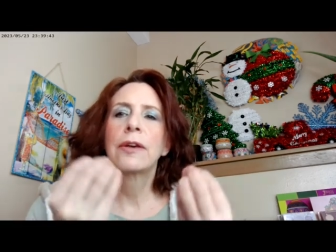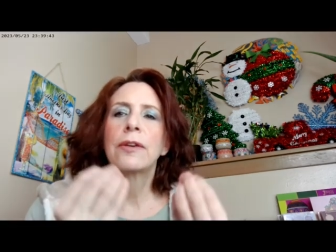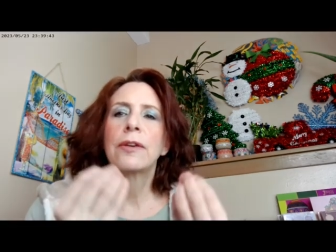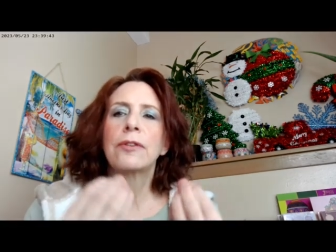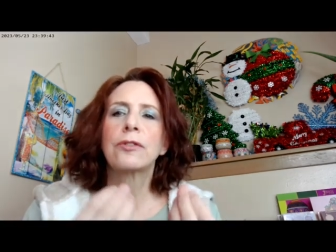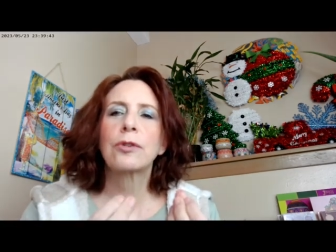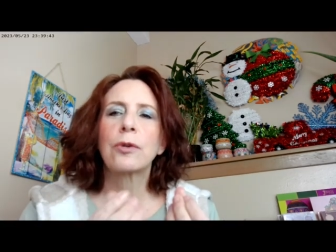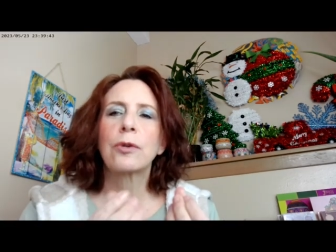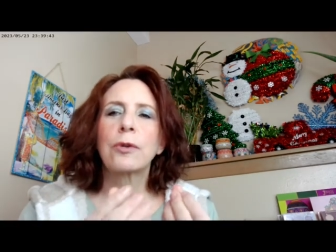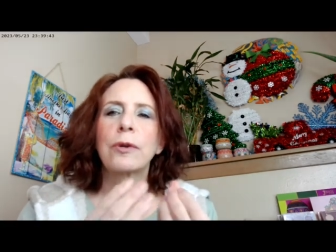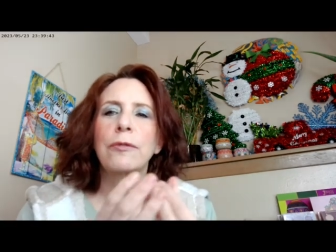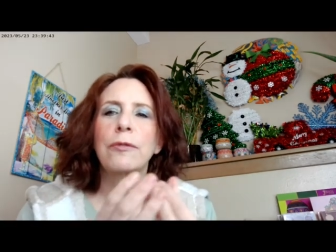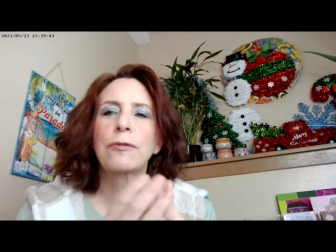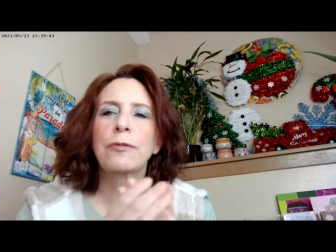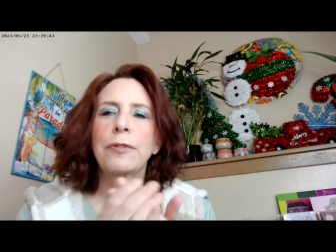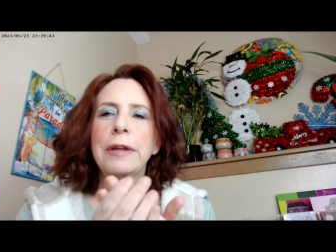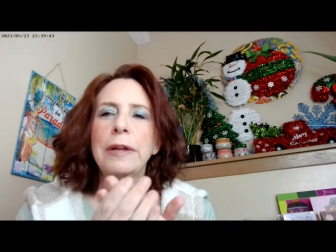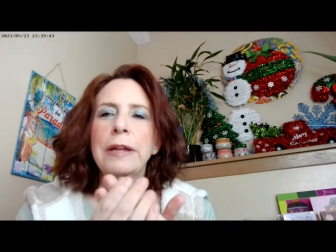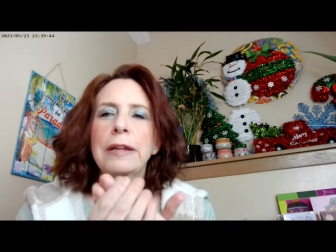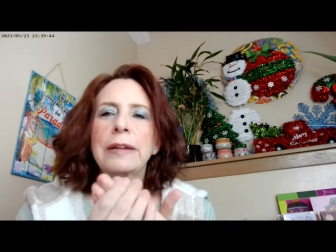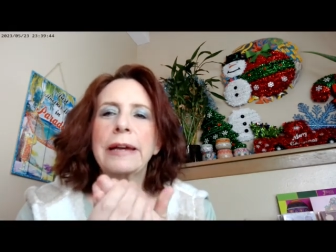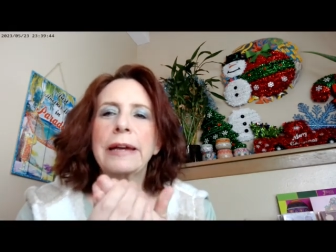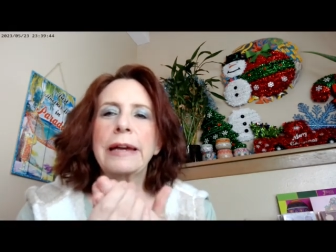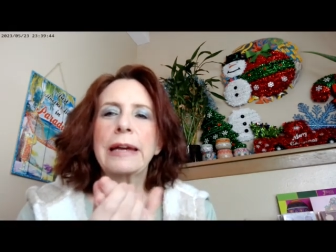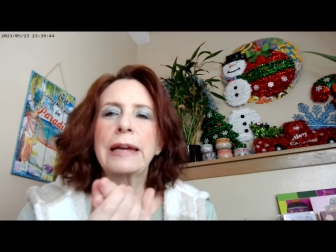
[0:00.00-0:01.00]
sort of
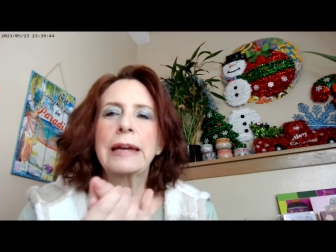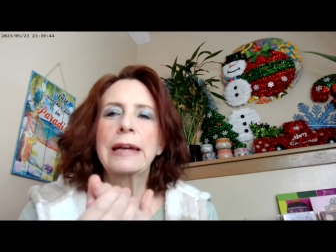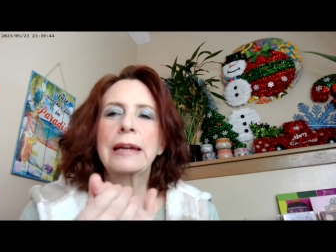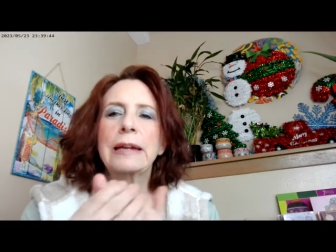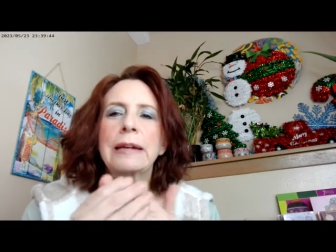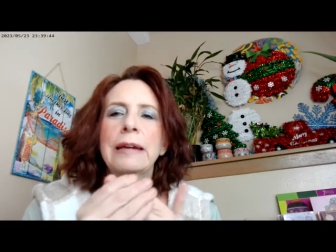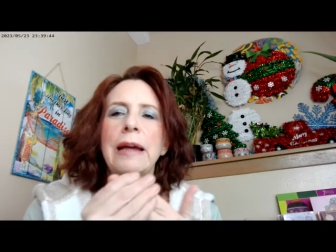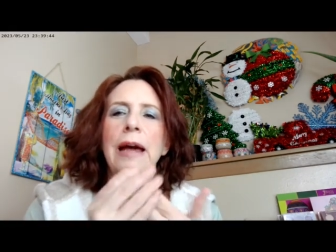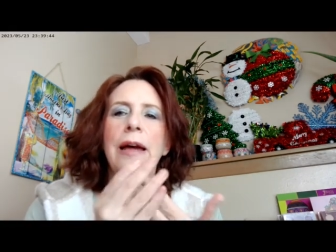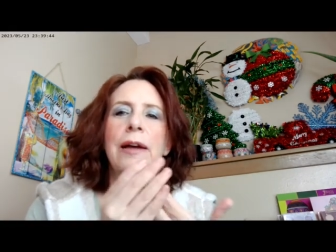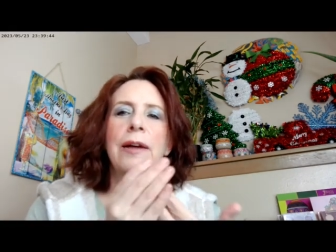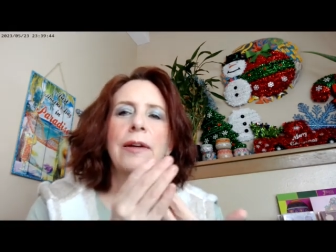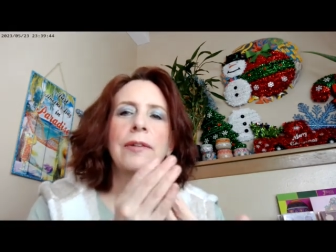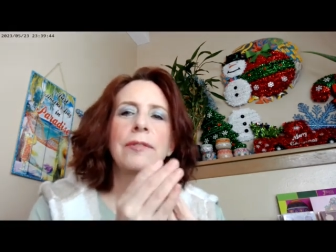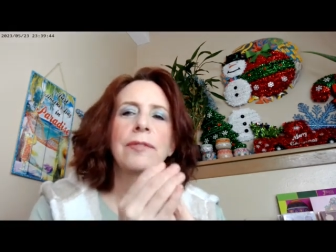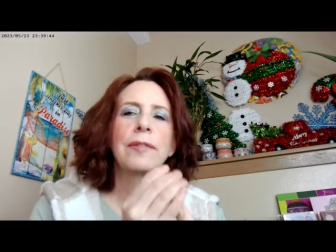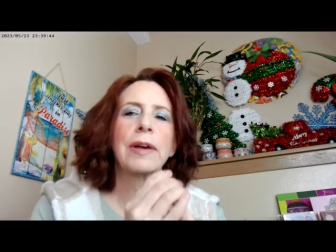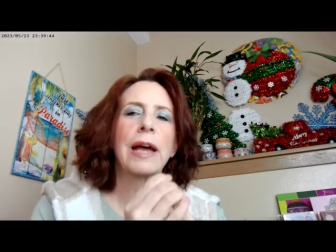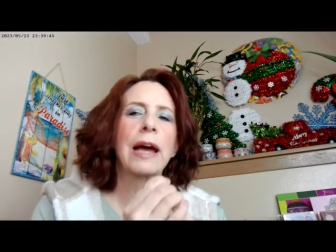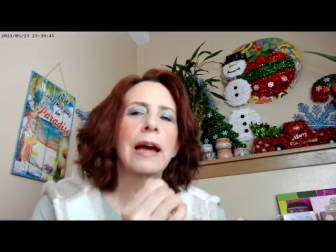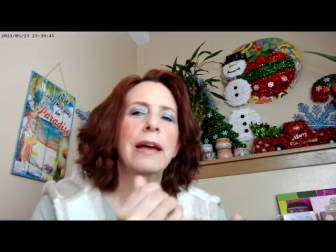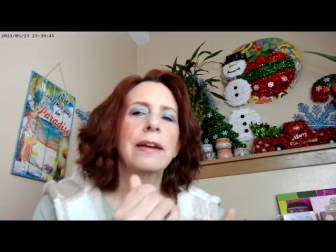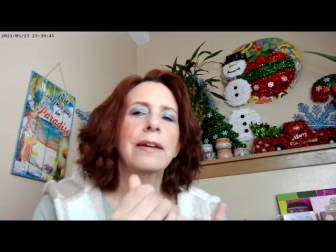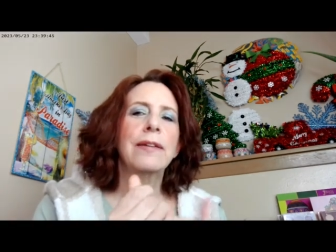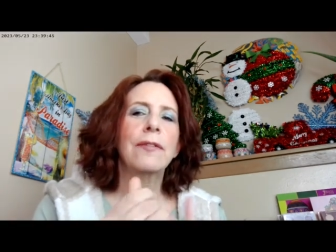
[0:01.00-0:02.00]
feeling of
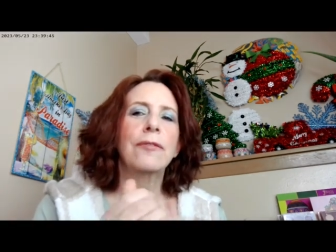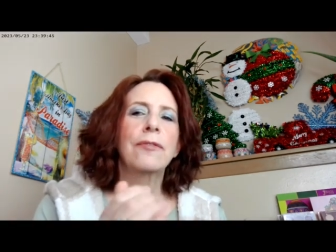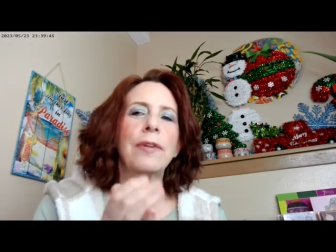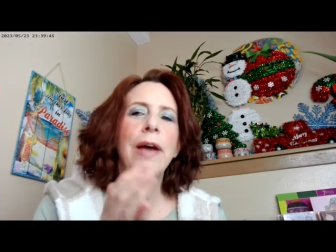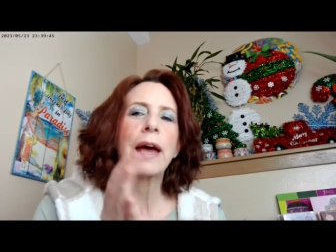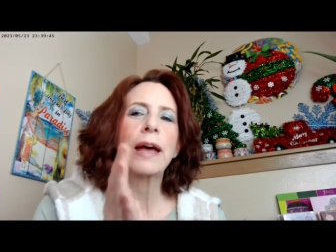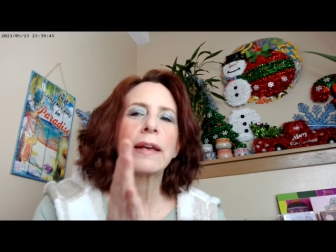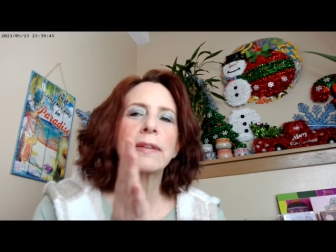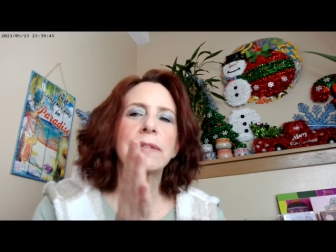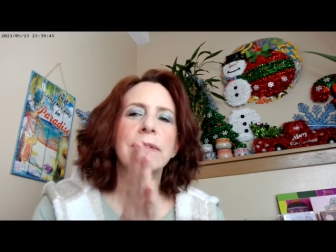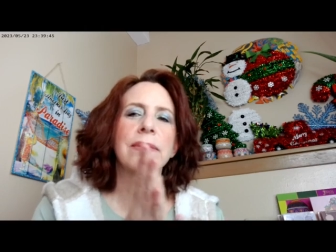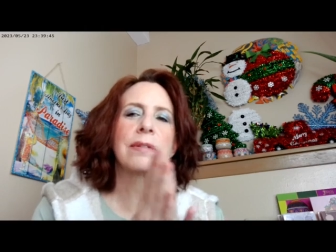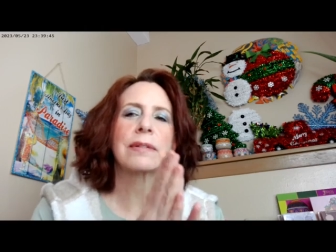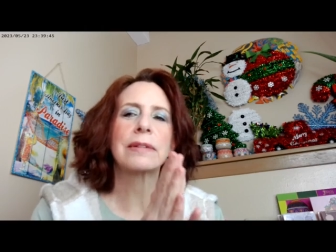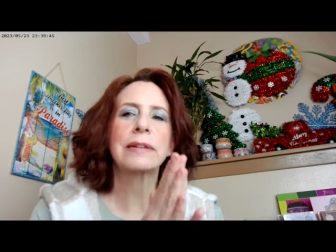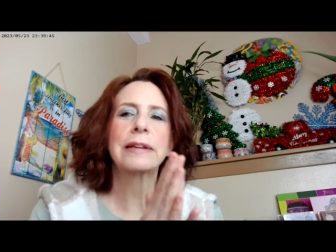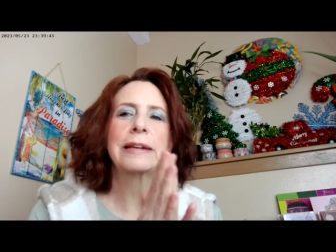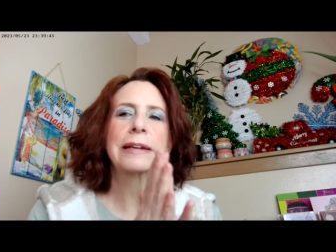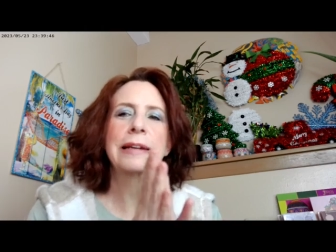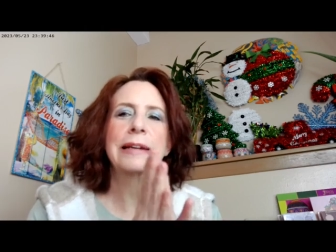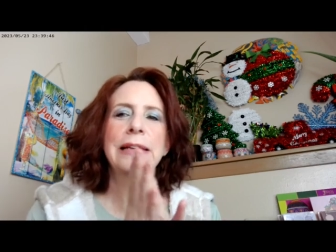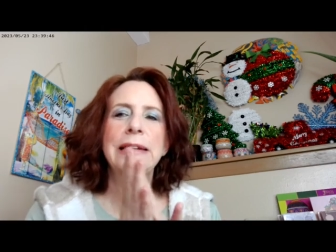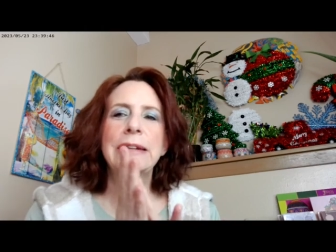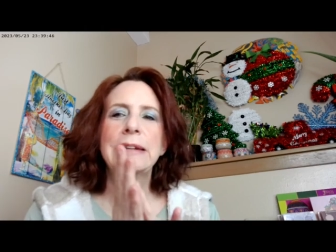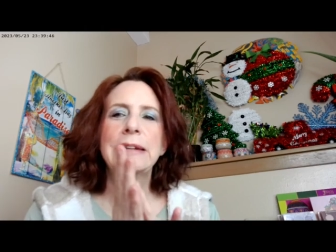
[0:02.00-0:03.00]
kind of
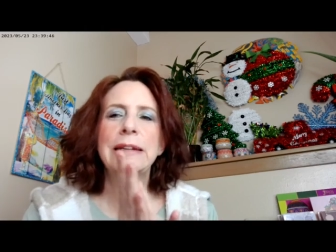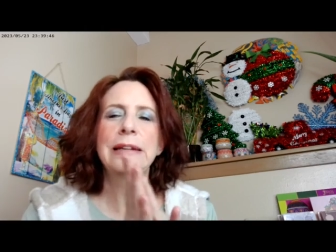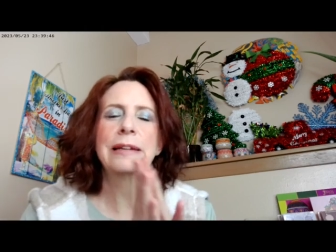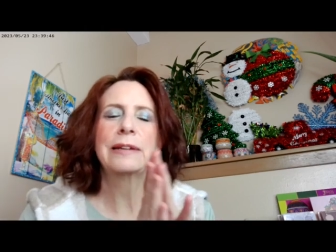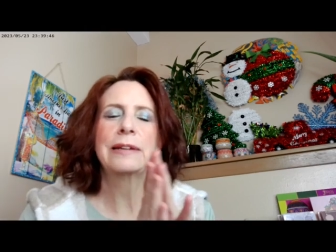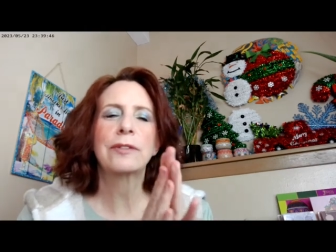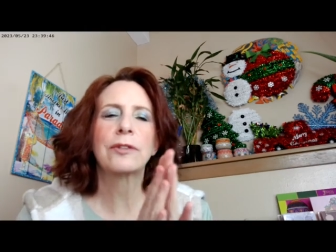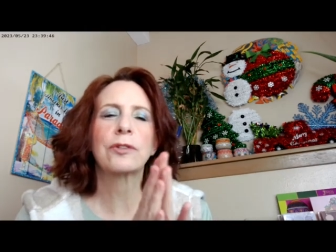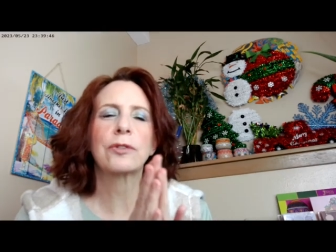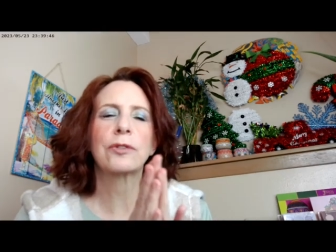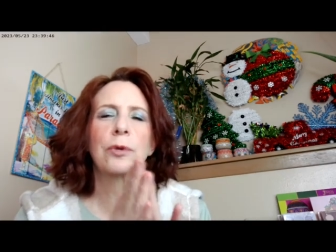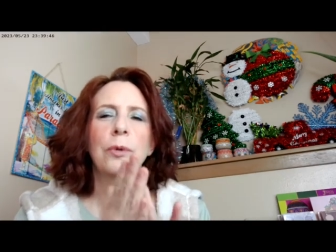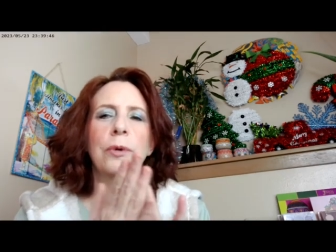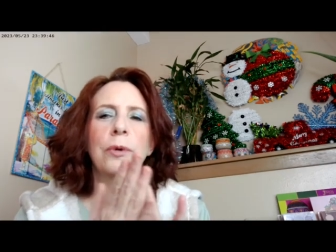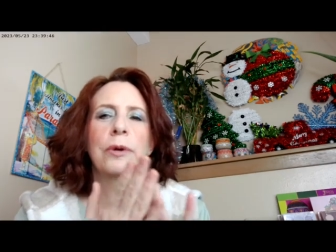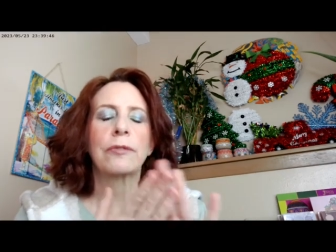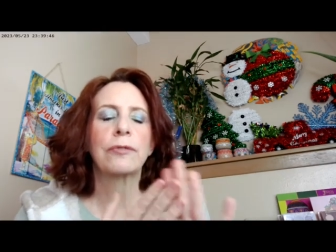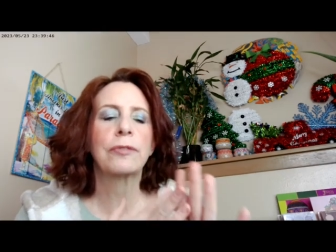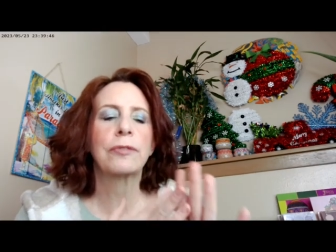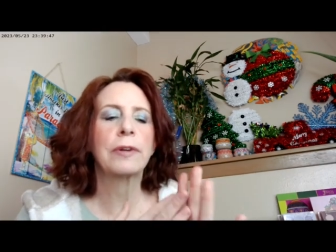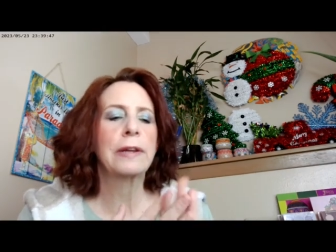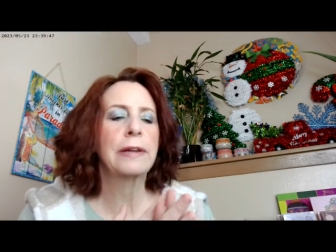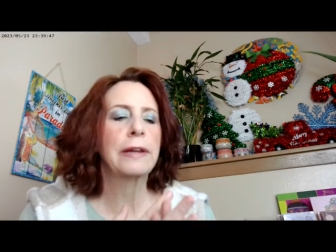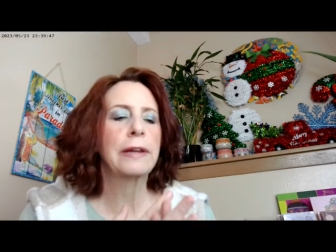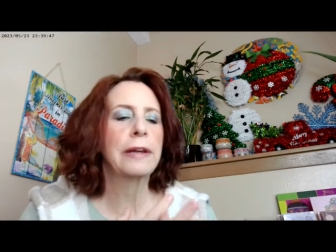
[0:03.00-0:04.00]
Vaseline sort of
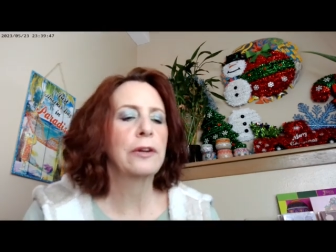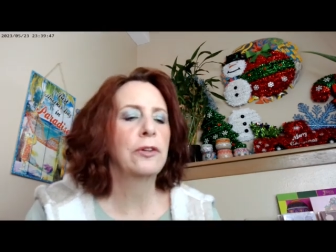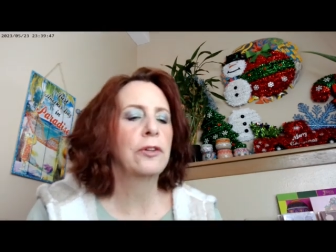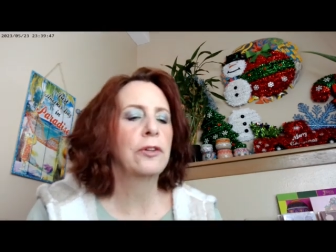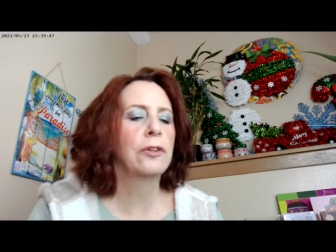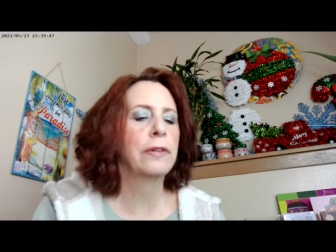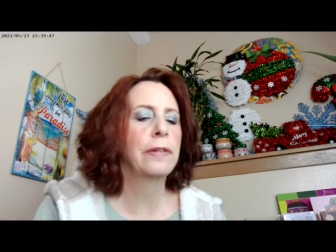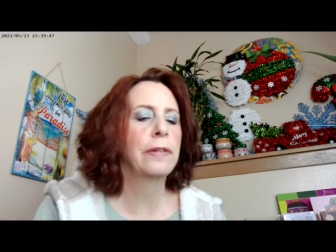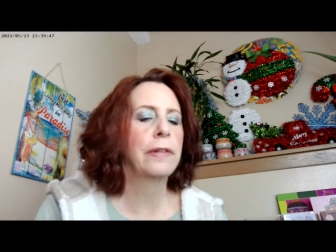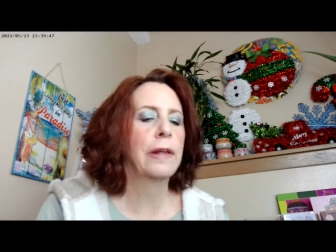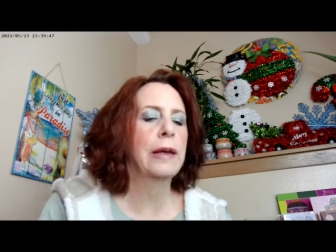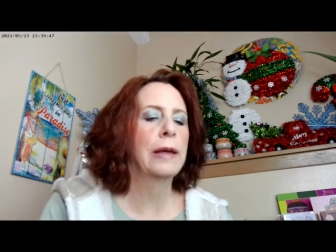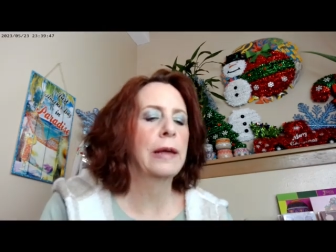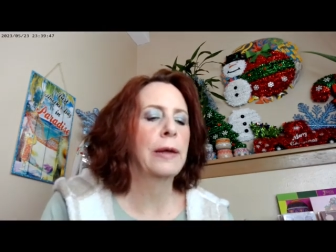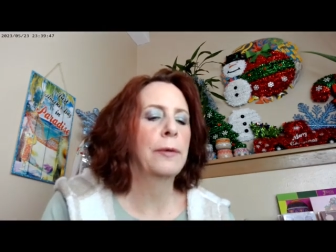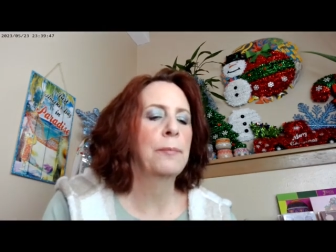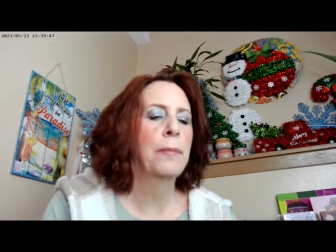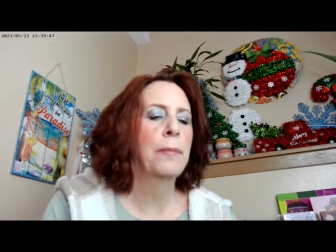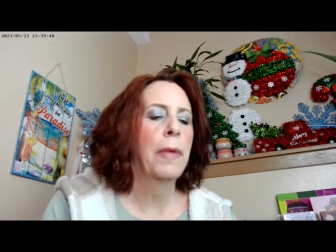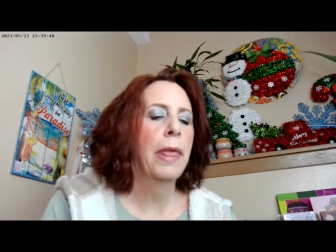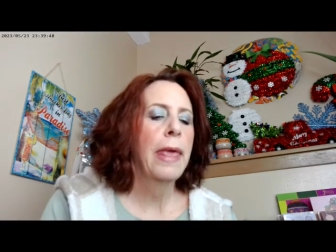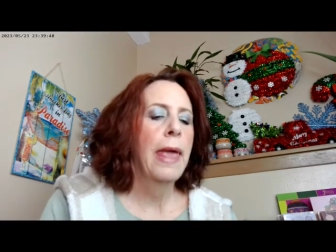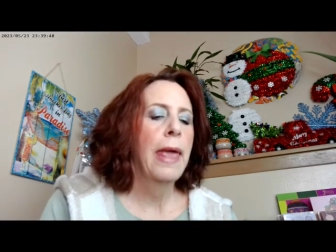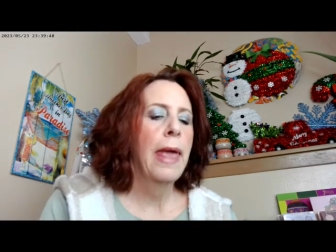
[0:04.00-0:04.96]
feeling to them.